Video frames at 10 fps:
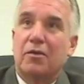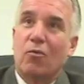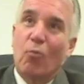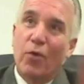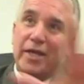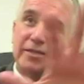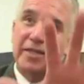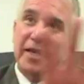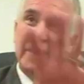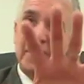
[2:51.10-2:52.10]
We can
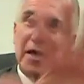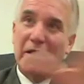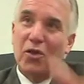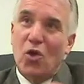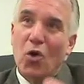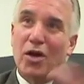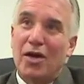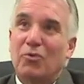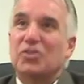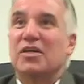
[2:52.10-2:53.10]
take a lot of the
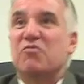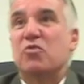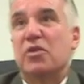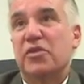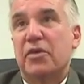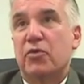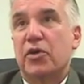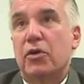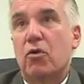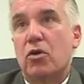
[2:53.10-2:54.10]
lower-level stuff, put in
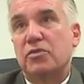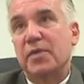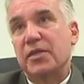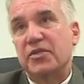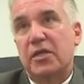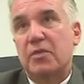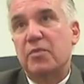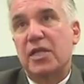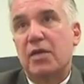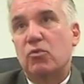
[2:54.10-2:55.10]
neighborhood courts, but this other
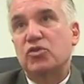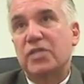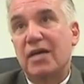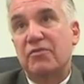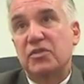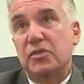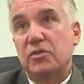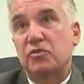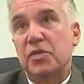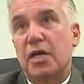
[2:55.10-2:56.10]
mid-level stuff, it
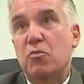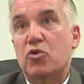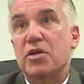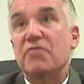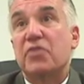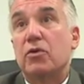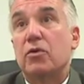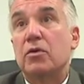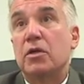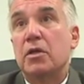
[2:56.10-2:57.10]
starts to become more
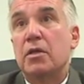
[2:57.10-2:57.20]
difficult